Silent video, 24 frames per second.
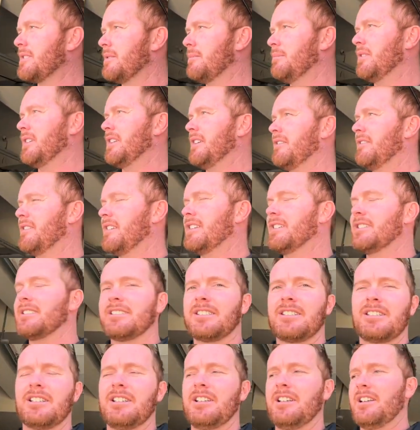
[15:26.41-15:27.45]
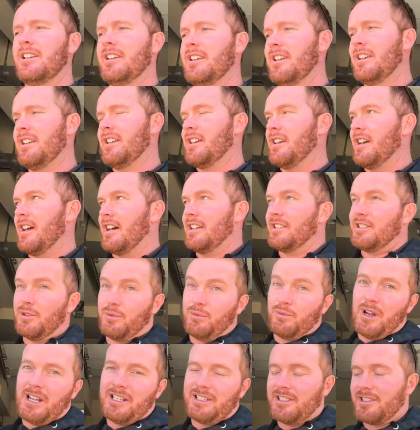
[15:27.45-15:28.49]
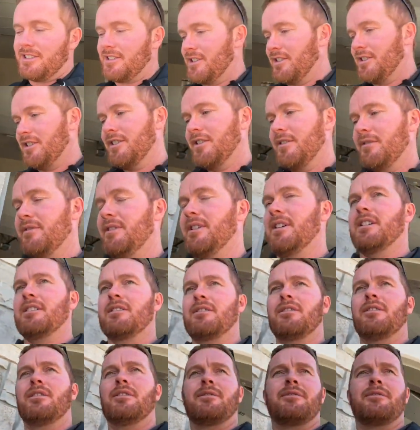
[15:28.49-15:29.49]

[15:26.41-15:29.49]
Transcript: I believe it is, to register your vehicle